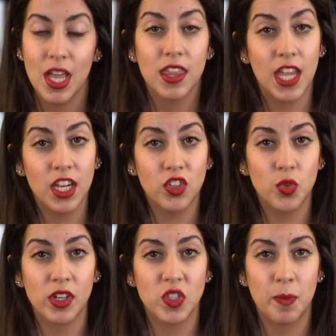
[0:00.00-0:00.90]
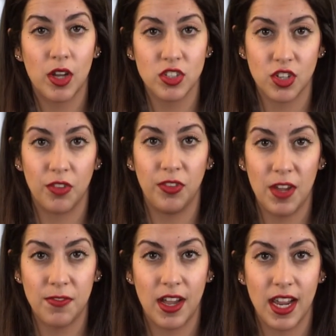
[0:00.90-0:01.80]
Thank you to our sponsor,
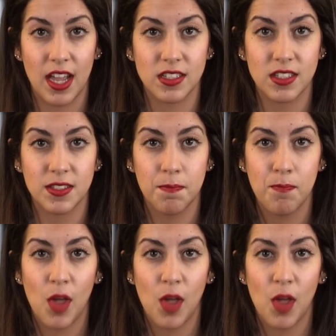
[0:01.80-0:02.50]
VFIS.